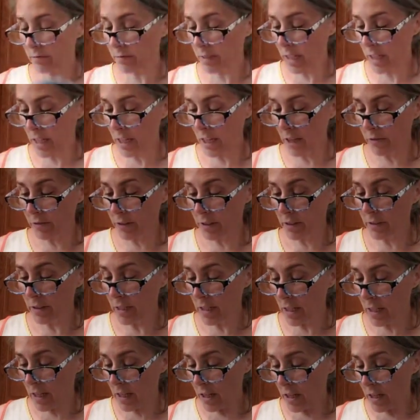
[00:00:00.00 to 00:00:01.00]
and oven.
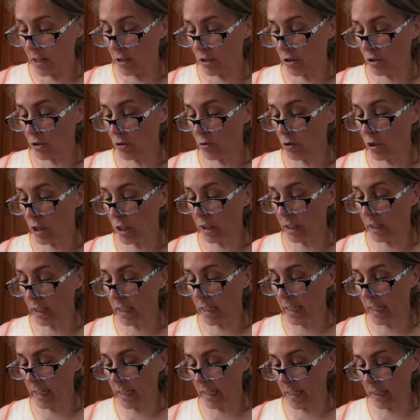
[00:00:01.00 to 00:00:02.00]
To
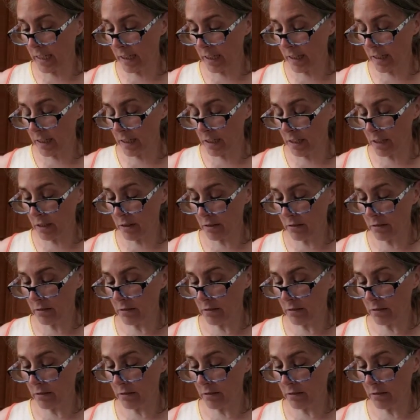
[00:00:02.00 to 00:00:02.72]
clean it,